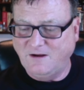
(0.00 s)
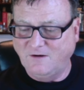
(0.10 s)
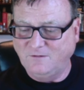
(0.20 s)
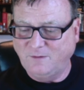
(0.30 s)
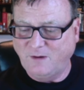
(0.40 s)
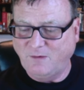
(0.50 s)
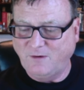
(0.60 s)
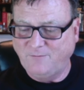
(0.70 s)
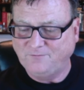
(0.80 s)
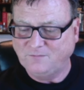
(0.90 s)
ghost
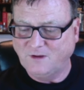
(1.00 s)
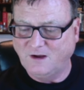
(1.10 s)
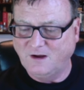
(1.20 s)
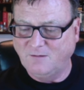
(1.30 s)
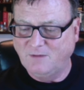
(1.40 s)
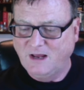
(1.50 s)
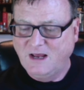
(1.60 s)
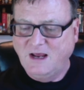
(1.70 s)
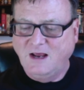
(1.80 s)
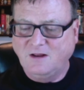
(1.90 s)
pepper um,
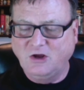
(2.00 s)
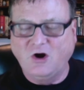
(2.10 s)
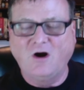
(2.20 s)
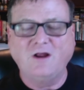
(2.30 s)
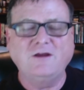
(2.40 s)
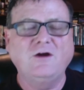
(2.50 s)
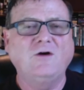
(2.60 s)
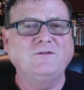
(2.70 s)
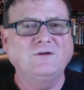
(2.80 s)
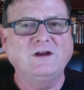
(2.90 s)
the garlic, you
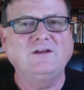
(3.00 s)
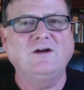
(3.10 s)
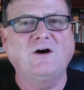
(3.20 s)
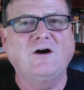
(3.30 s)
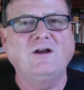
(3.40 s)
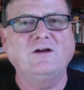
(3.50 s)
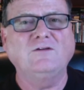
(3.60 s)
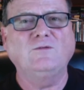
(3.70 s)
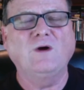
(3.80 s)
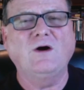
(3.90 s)
also get the garlic
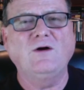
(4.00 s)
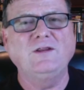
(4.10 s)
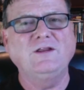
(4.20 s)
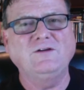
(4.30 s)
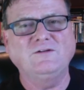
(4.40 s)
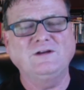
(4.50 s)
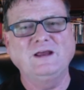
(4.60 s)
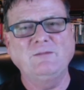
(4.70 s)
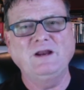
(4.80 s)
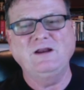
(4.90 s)
as well, and then there's
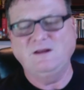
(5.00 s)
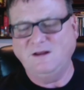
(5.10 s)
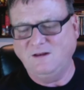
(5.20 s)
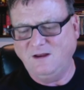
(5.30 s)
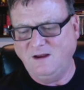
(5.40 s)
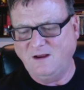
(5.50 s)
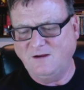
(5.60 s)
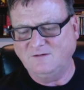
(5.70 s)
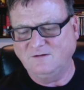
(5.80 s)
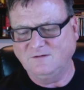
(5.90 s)
lemon and then the uh,
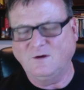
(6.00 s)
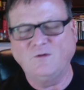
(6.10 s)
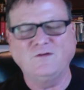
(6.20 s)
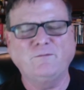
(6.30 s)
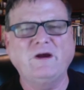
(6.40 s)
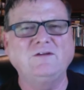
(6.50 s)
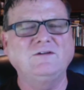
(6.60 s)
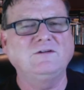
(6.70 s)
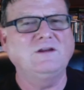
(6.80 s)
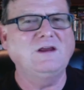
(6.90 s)
salt and
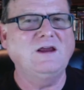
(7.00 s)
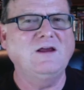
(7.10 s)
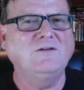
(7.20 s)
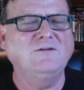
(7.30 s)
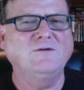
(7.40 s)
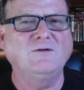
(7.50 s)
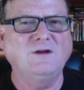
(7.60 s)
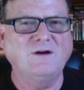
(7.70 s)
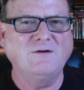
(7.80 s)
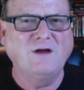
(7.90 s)
spices at the end. So,
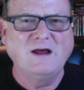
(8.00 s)
you know,